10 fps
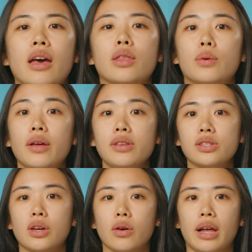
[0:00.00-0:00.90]
Throughout this
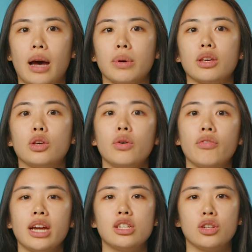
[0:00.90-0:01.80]
code lab, you will
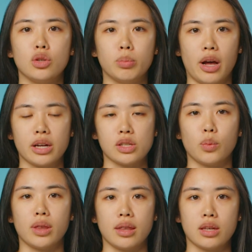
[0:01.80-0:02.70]
find to-do blocks
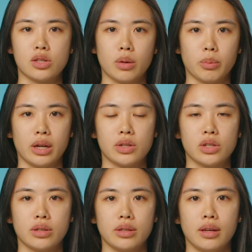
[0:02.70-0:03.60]
within the Start
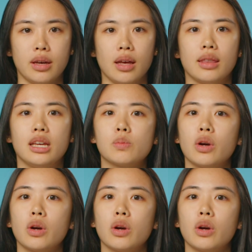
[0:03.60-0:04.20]
branch. These